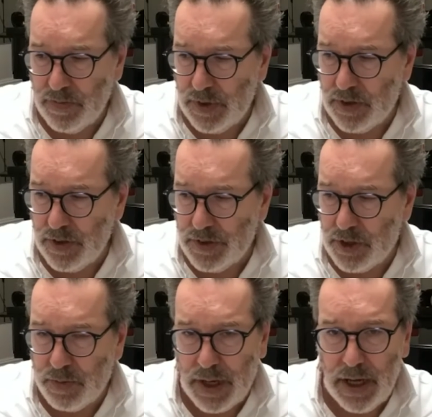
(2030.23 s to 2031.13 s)
because
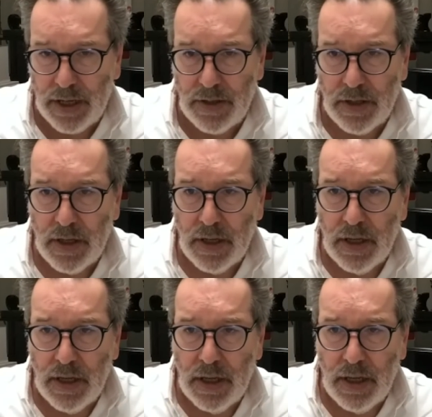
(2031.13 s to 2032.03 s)
Japan,
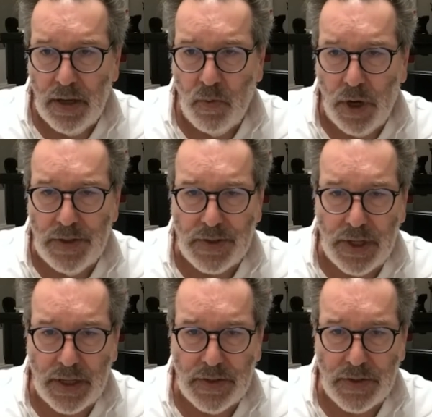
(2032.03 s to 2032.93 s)
in one
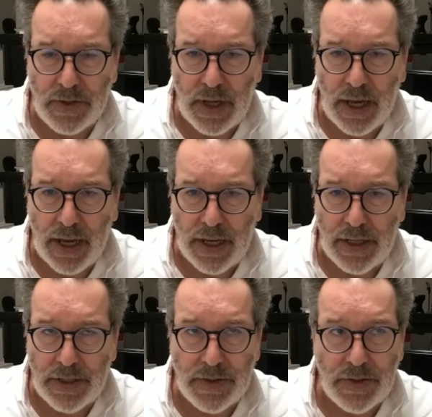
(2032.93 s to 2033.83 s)
sense,
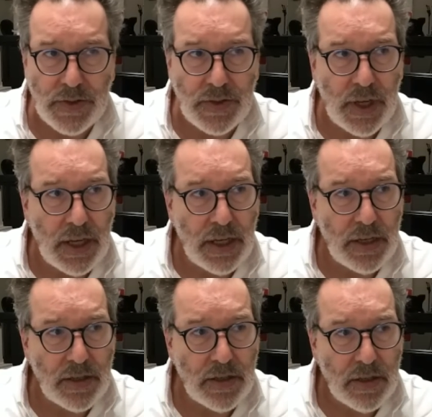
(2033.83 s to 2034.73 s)
has
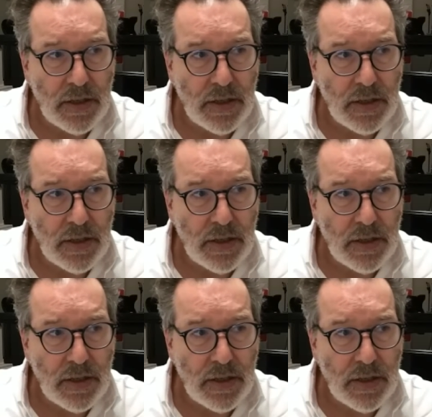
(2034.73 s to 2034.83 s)
seen